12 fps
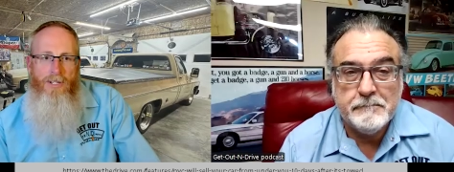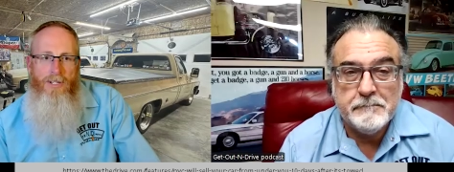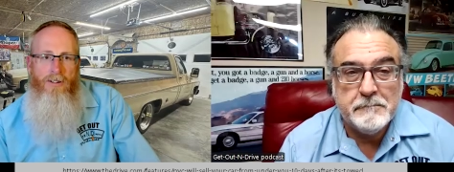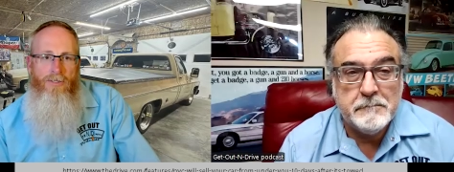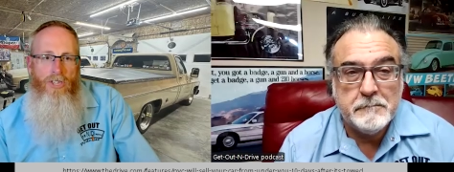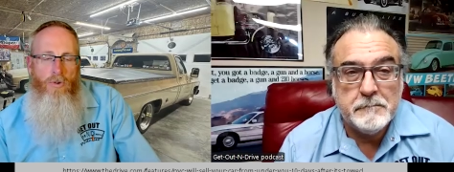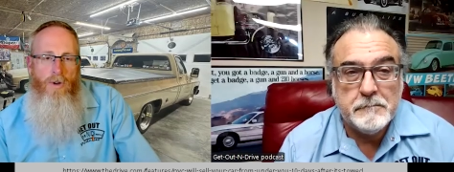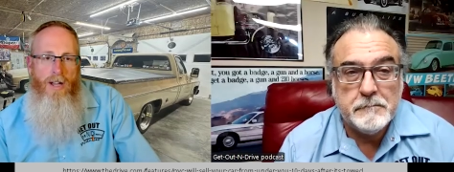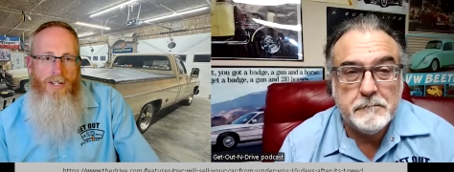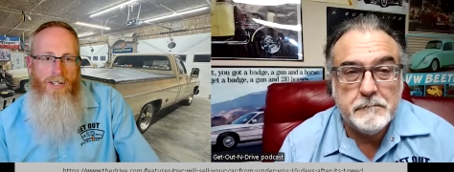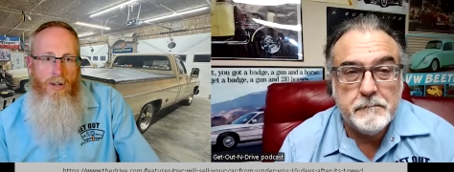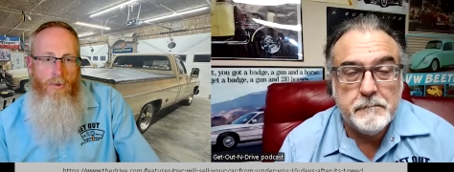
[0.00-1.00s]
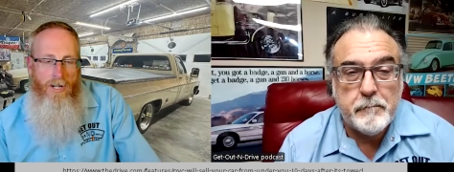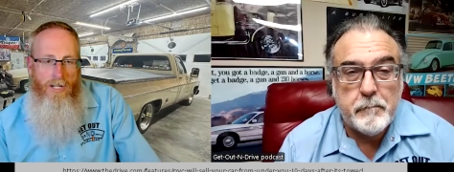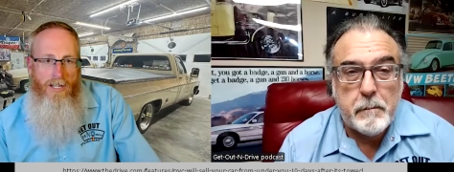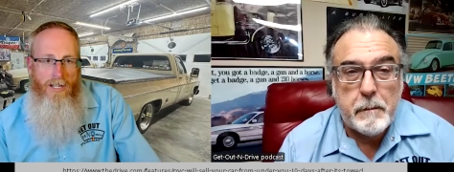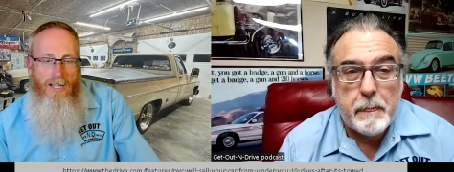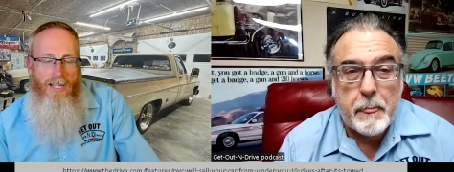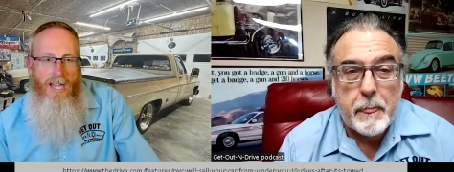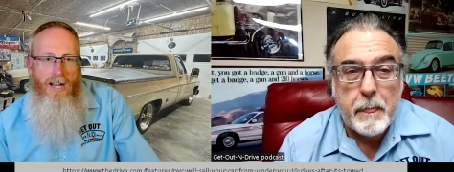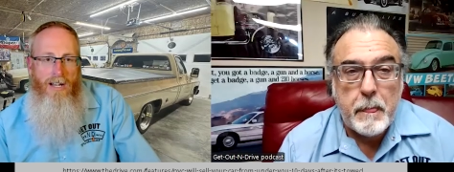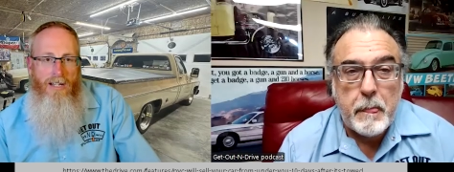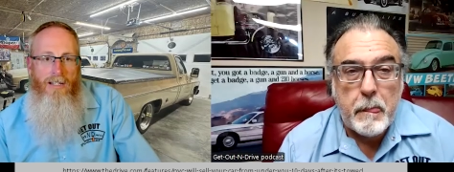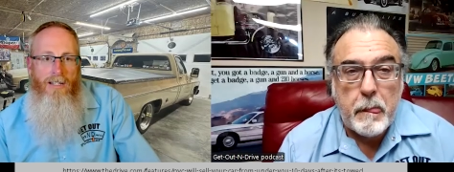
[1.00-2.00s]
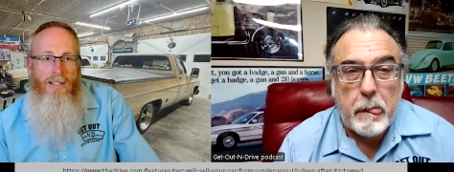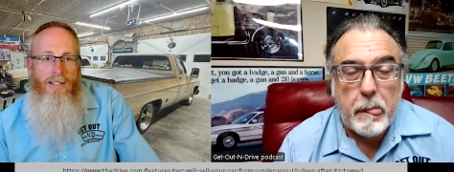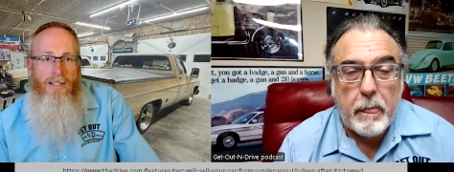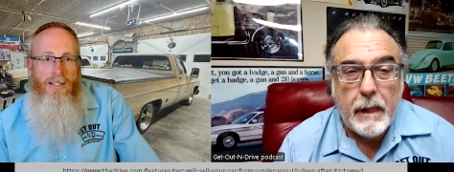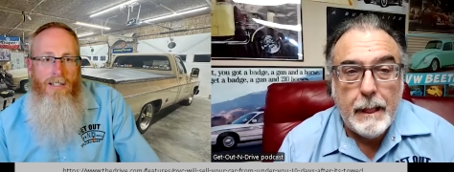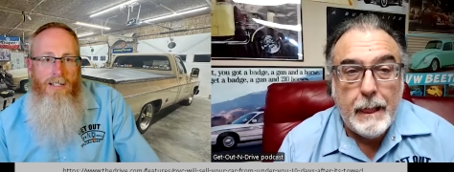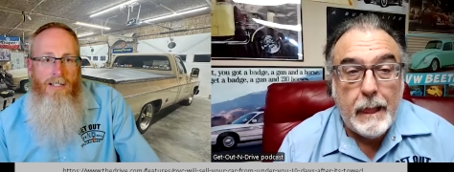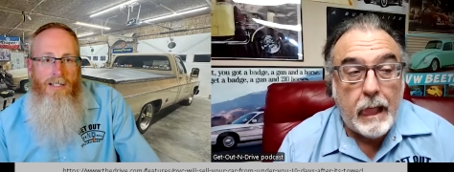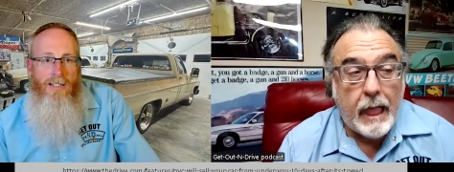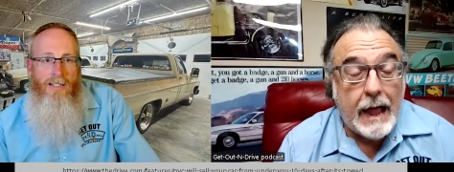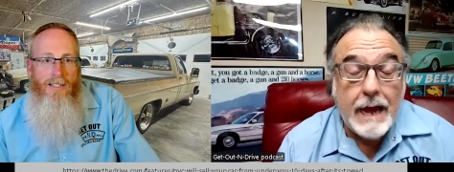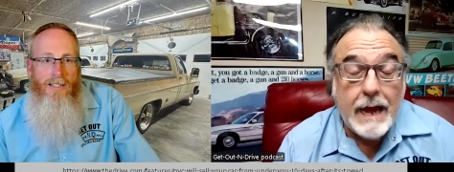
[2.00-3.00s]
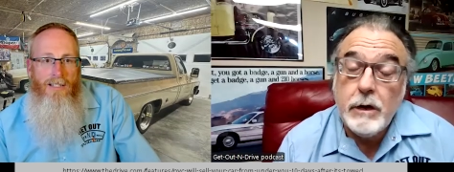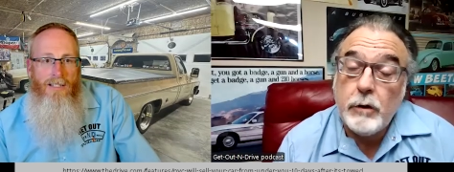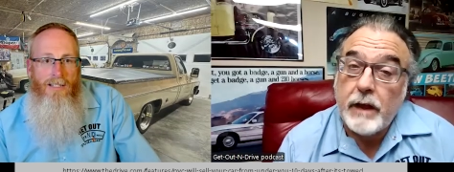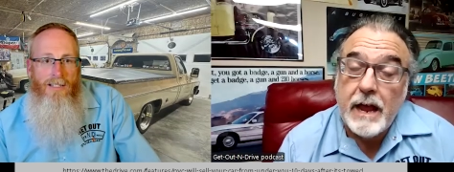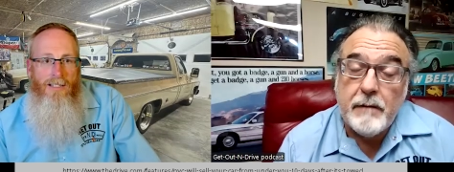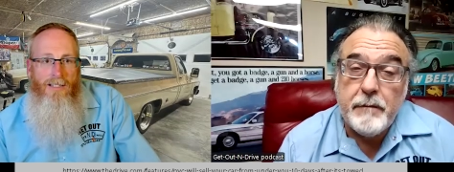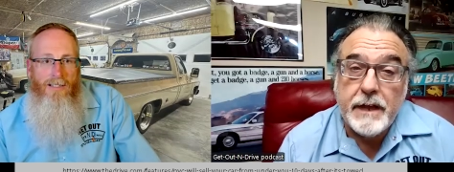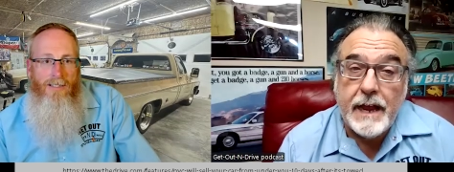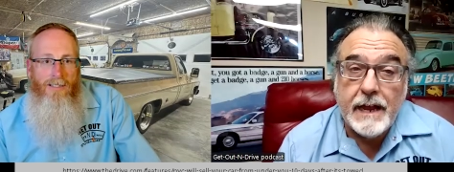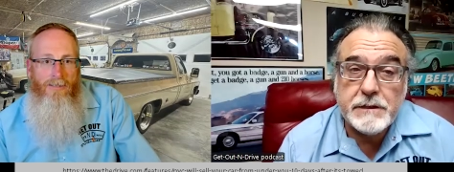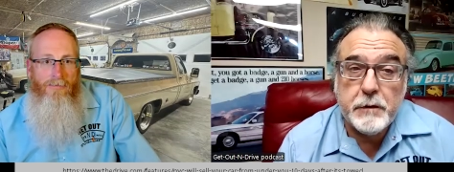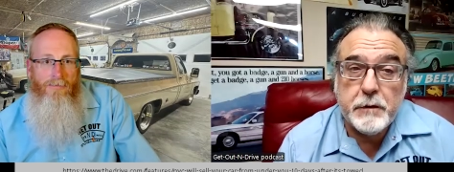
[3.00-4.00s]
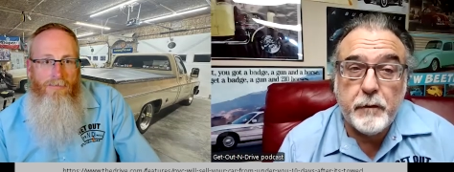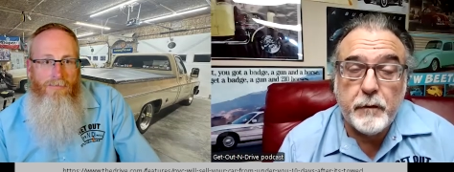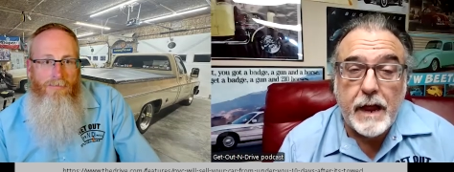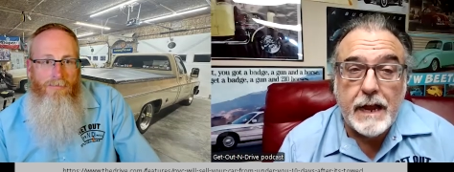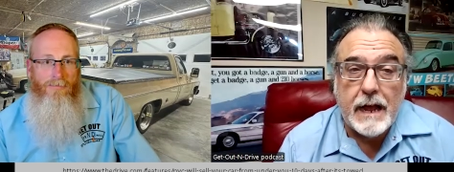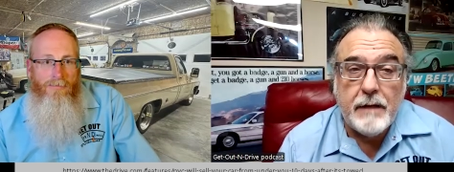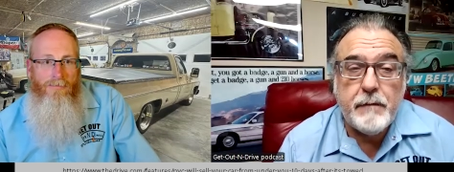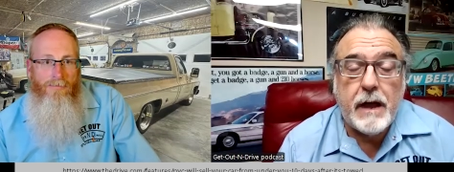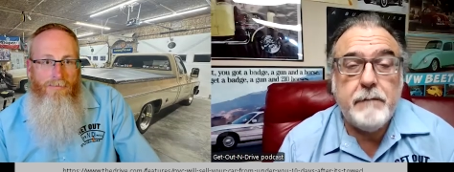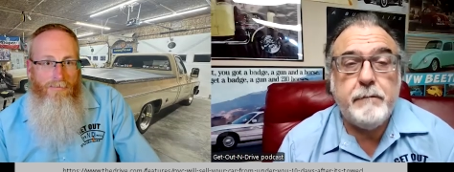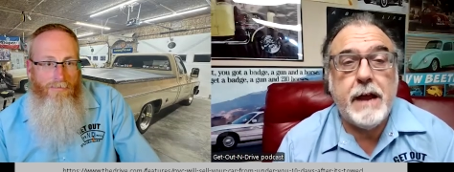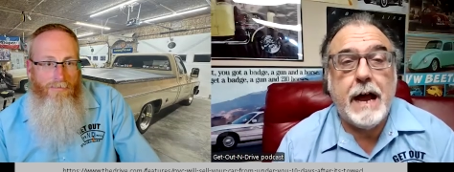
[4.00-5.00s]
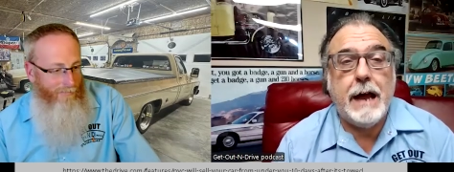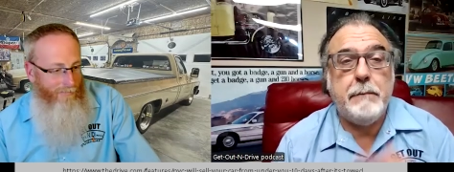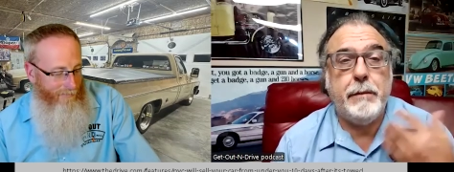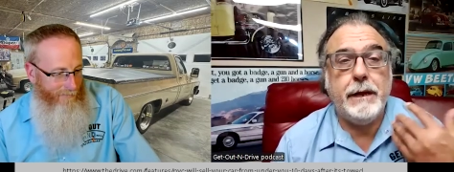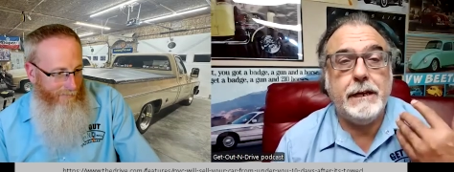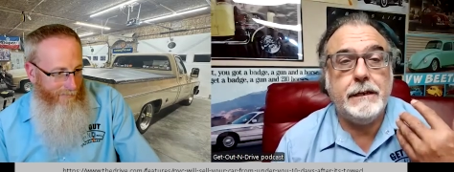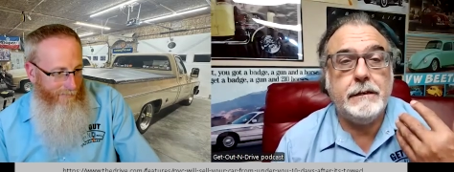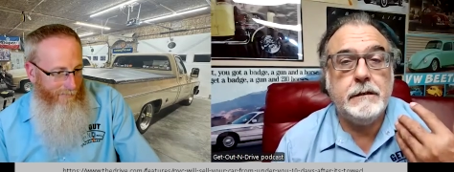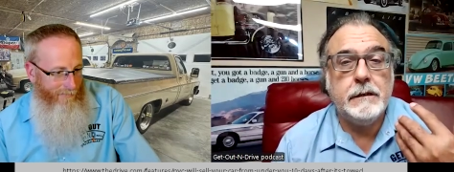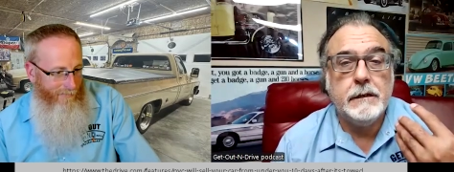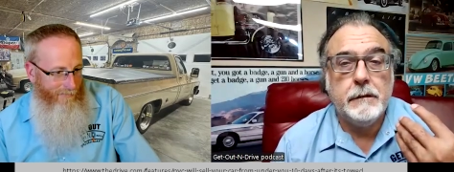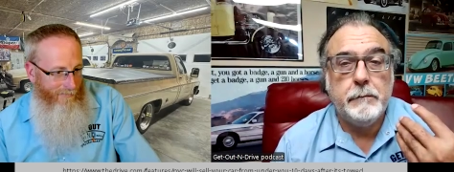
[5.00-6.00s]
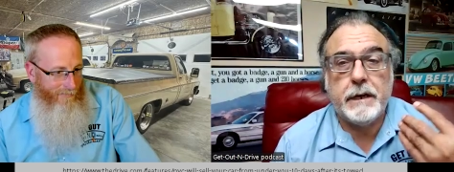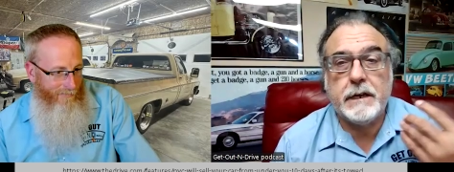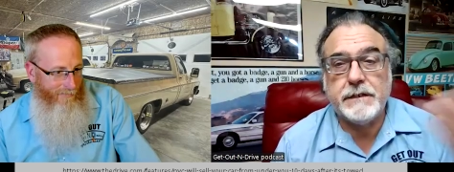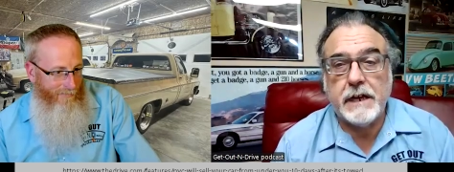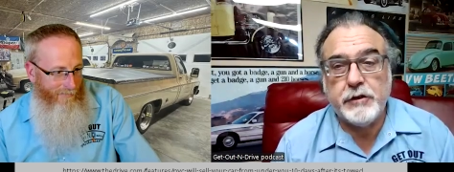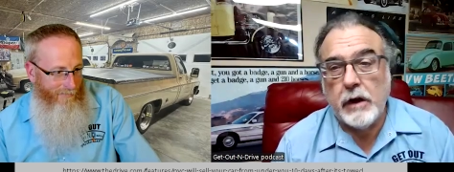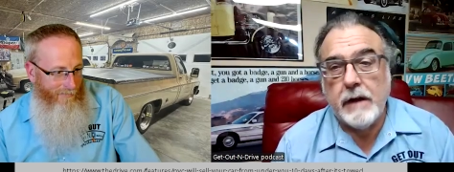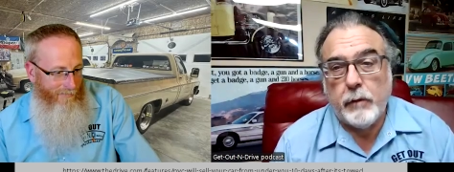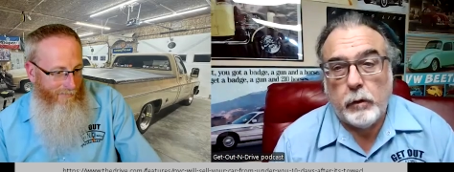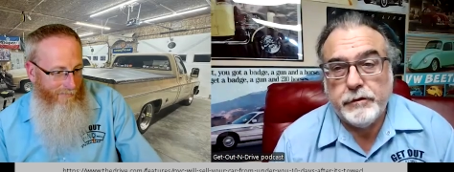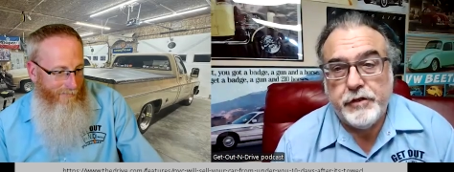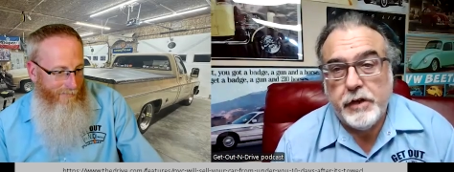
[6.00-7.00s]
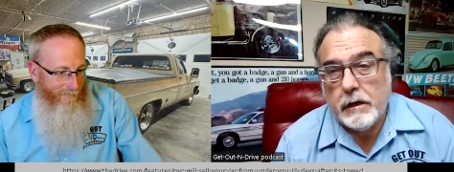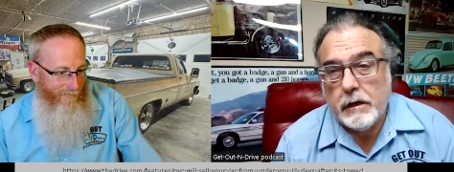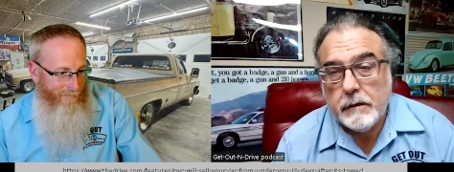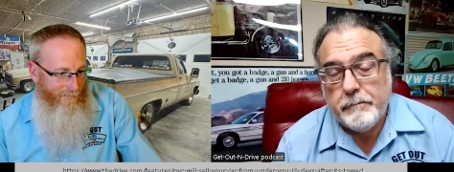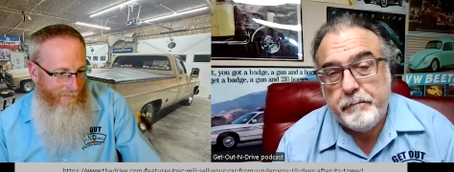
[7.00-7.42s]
Speaker 1: there in the U S? I know what it's like in
Speaker 2: Canada. I don't have the answer for that. I've, I've not been, because I drive old junk,